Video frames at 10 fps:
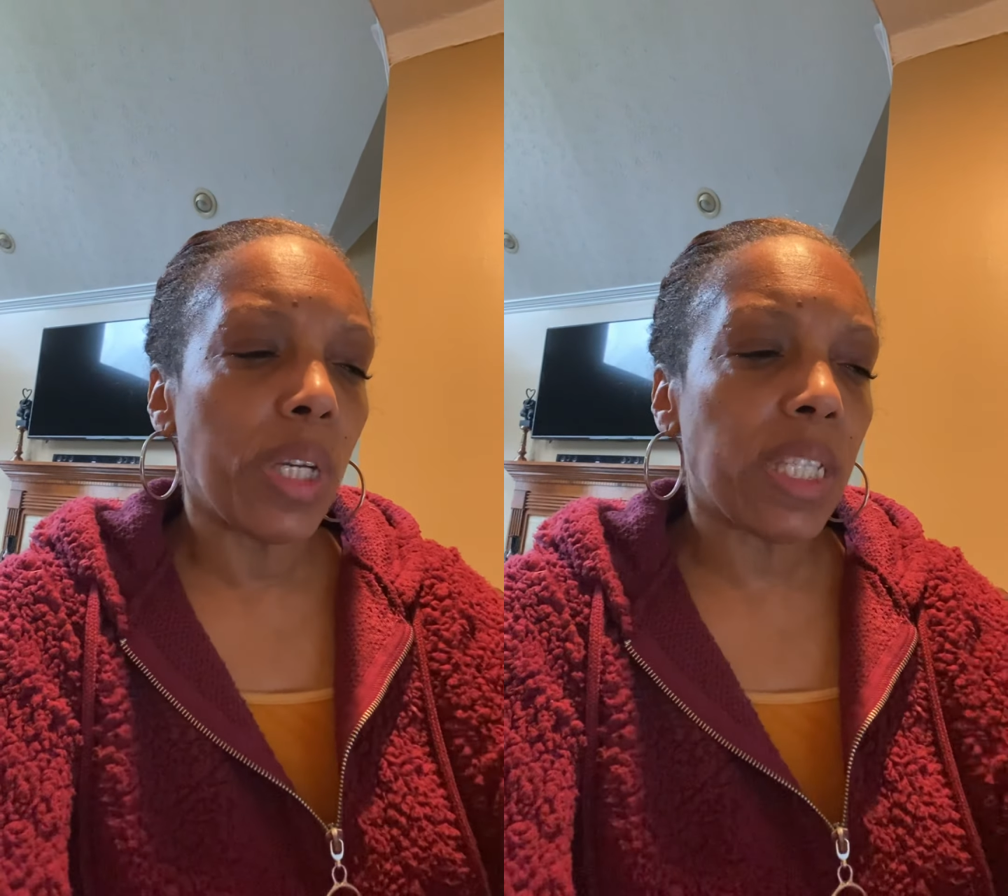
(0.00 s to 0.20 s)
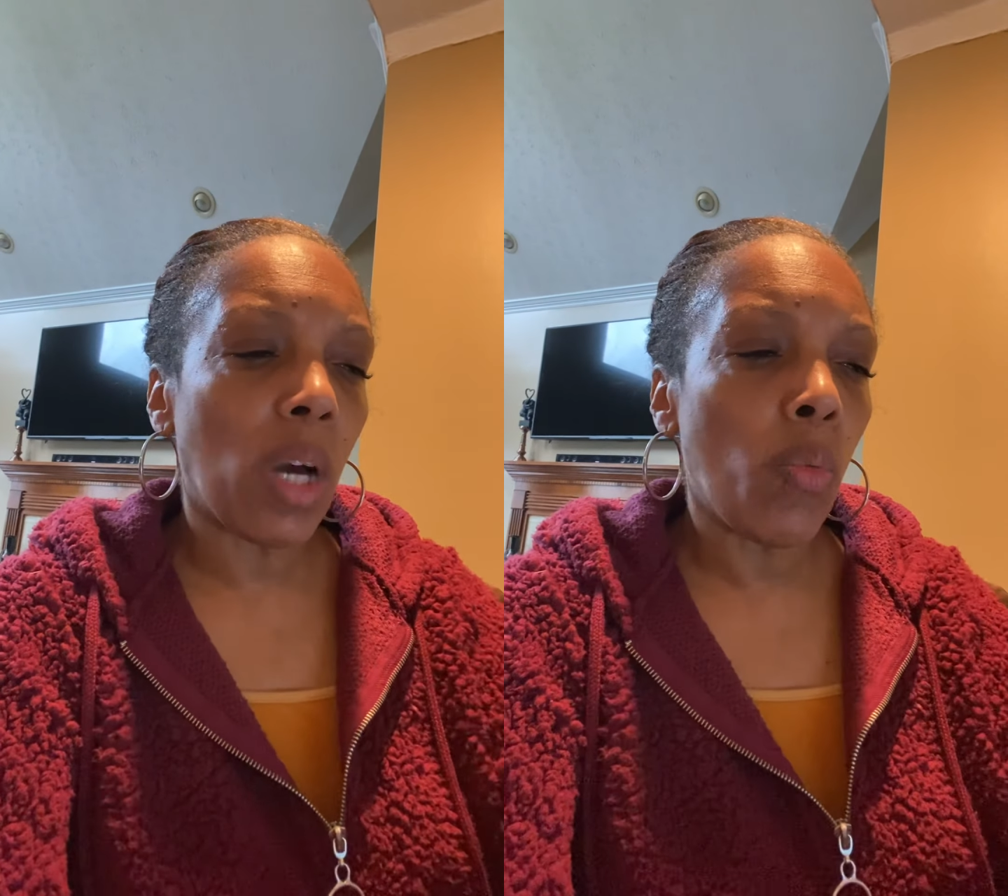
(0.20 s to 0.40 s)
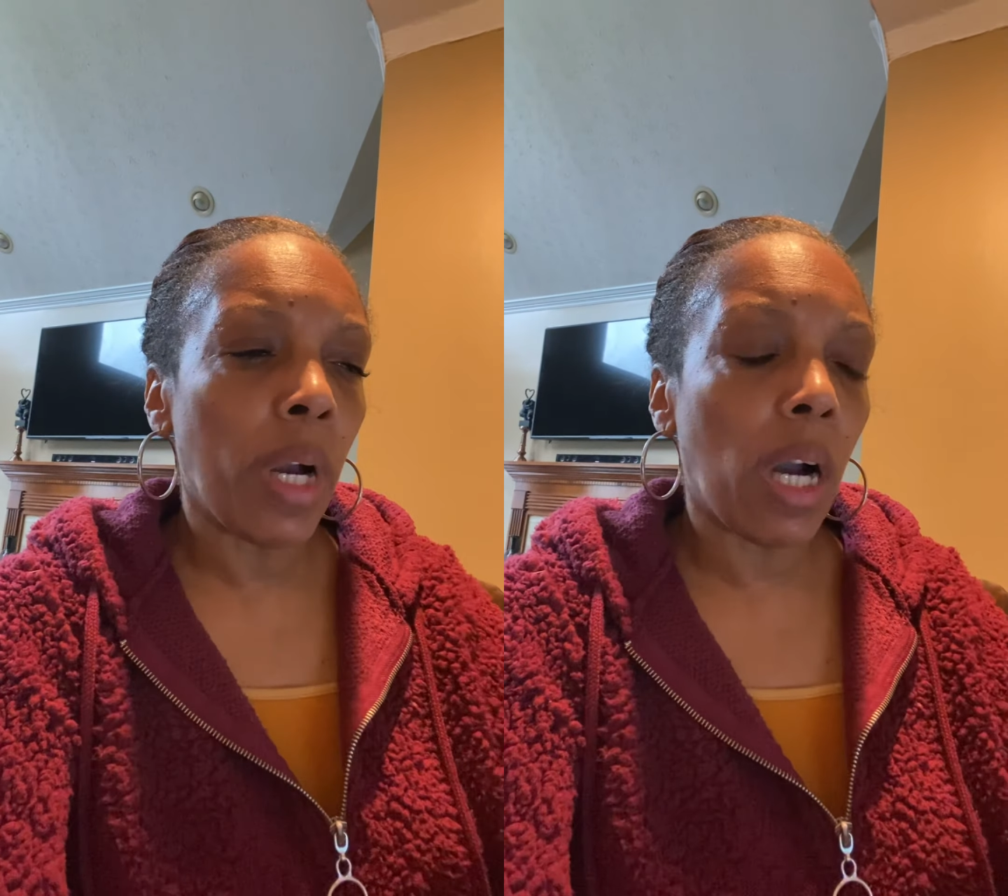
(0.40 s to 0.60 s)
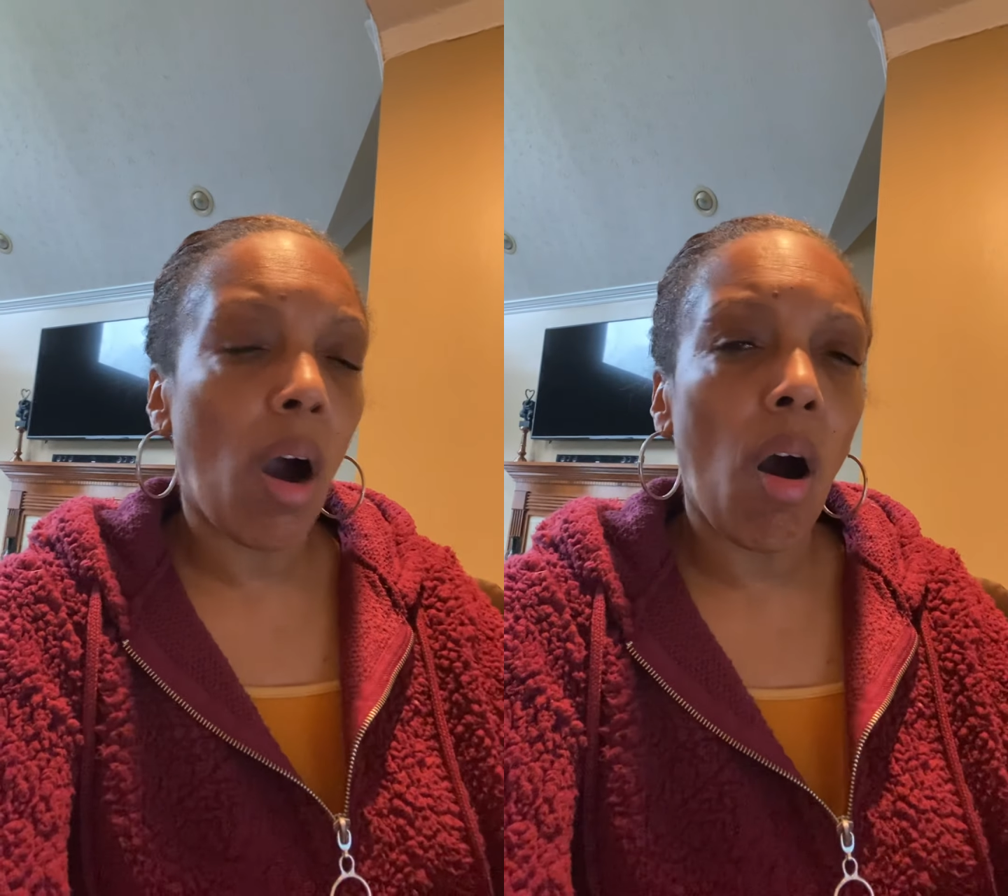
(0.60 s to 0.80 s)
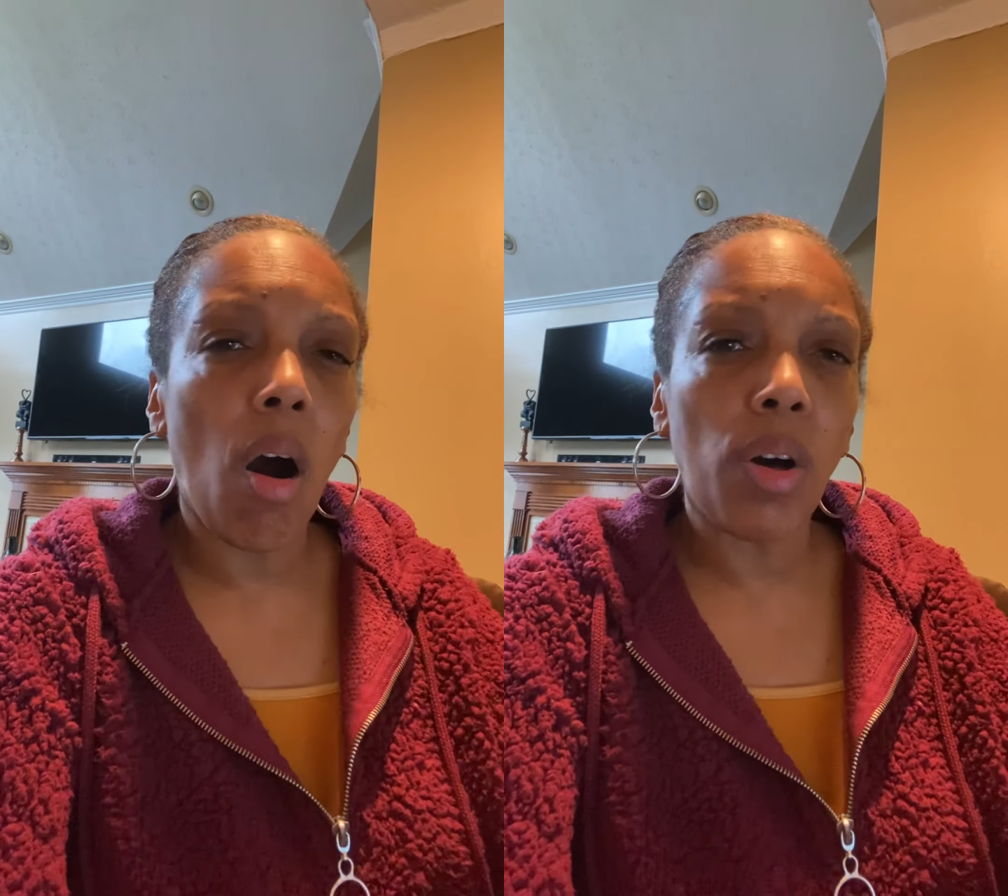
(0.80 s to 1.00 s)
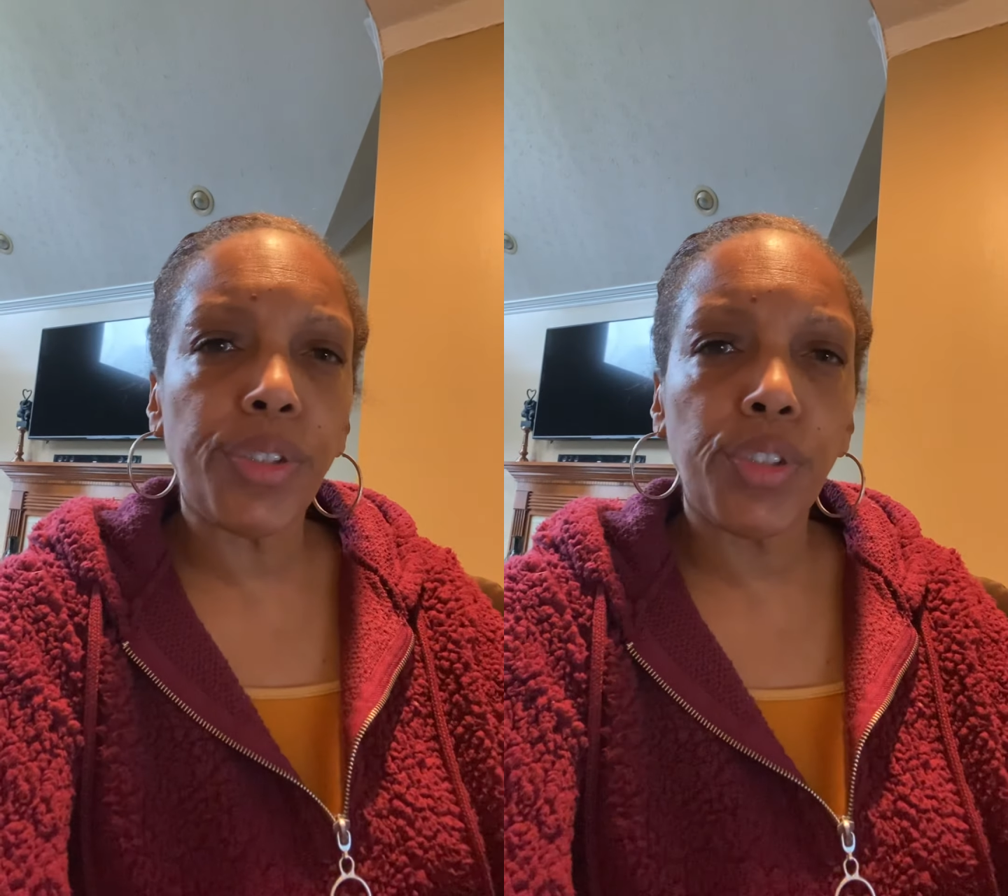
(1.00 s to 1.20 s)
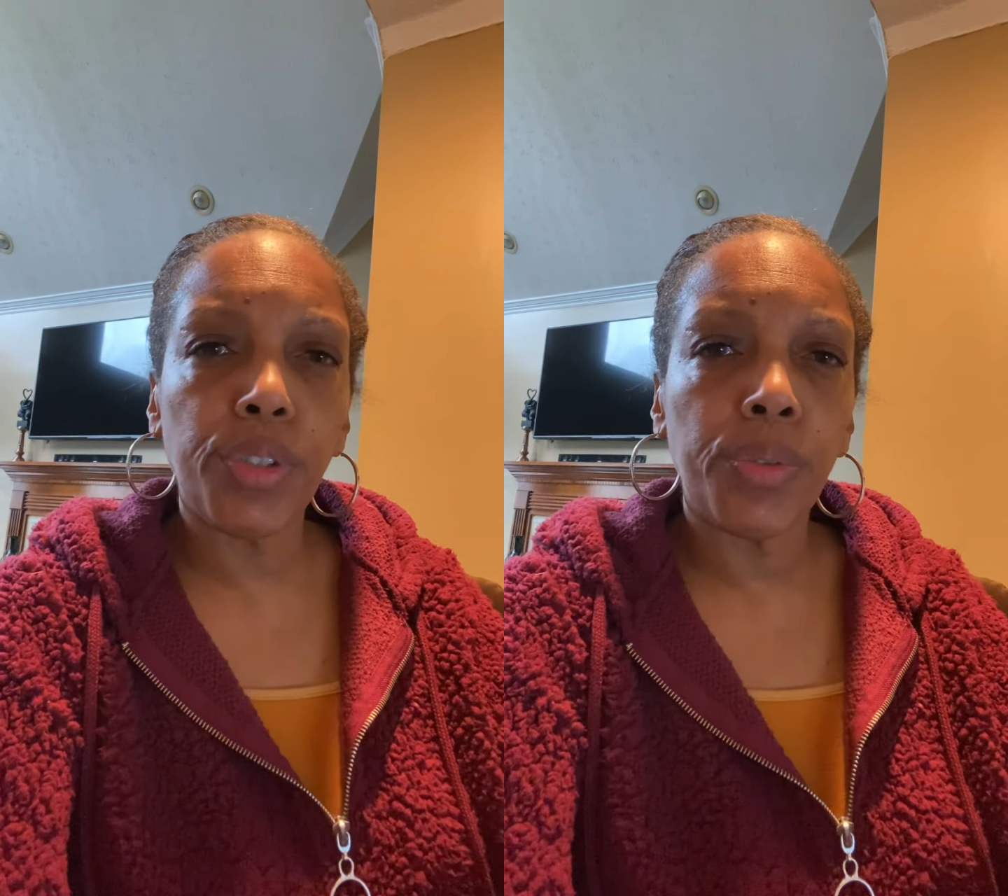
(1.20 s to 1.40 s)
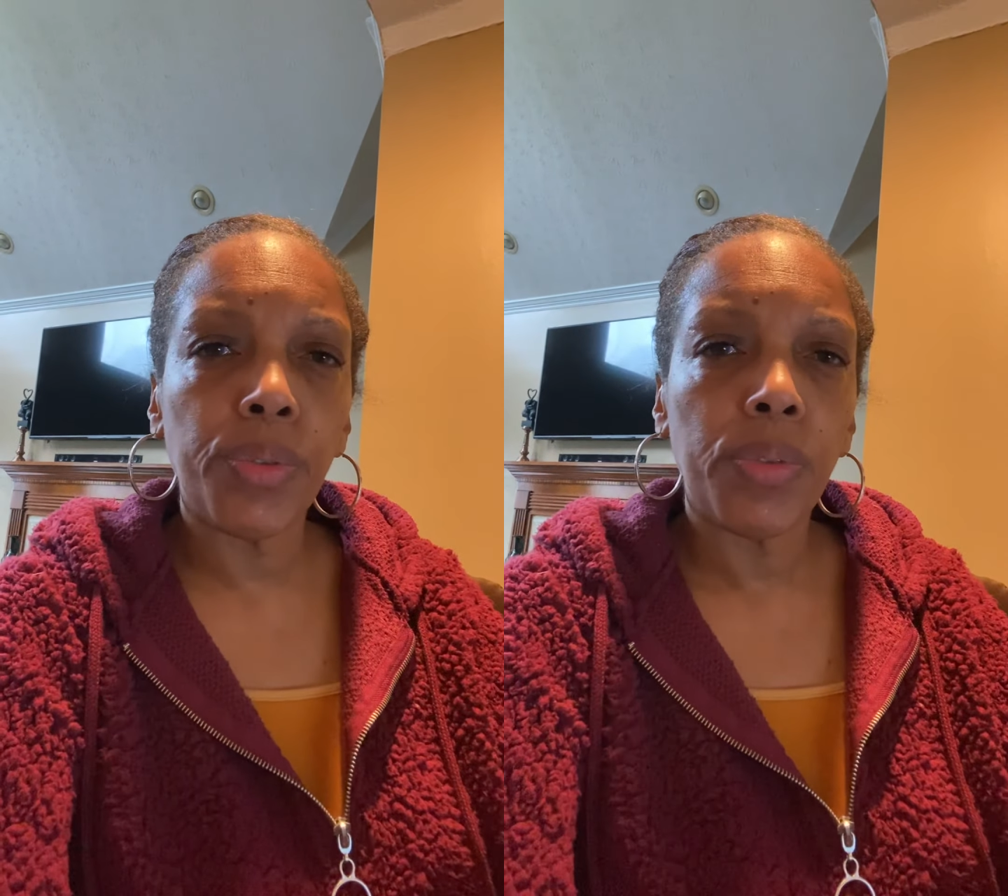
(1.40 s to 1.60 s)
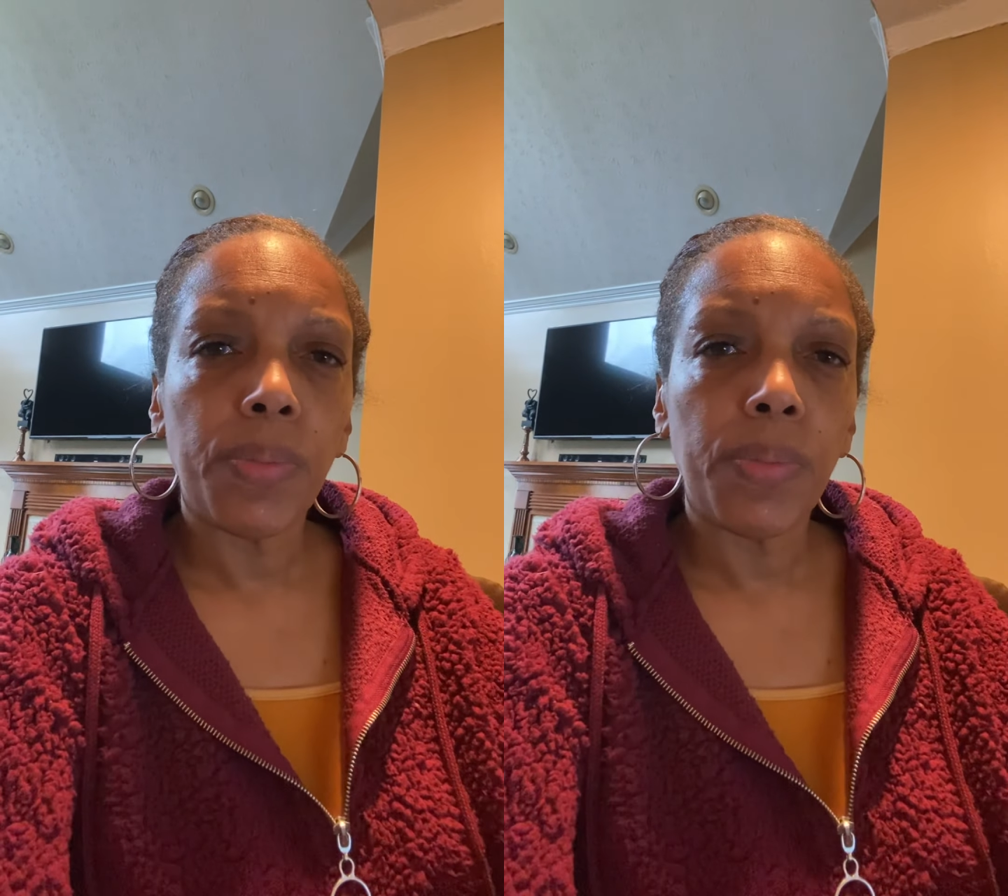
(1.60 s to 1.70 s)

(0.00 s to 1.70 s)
someone calls you